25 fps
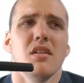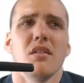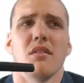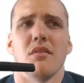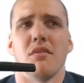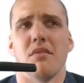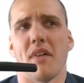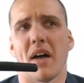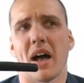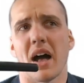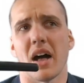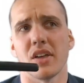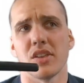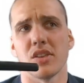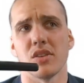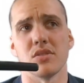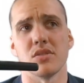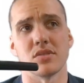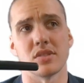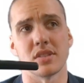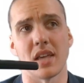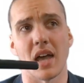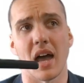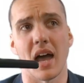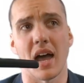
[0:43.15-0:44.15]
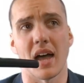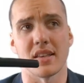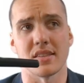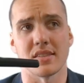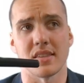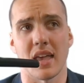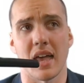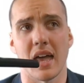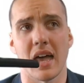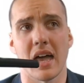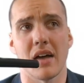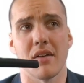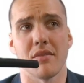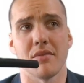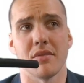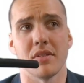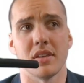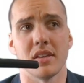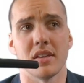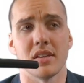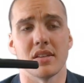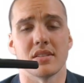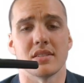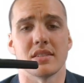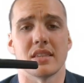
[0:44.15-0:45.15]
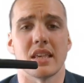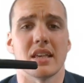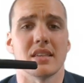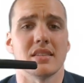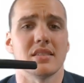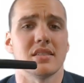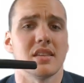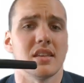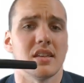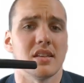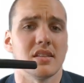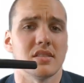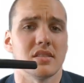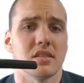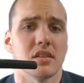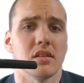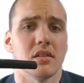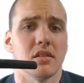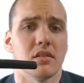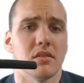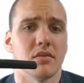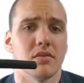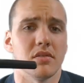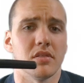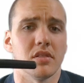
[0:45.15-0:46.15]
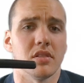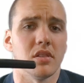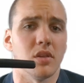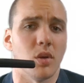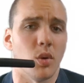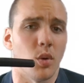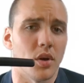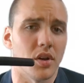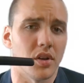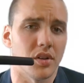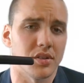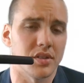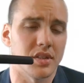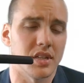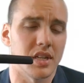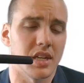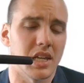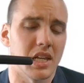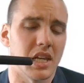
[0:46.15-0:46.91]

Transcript: values guys have is that sense of loyalty.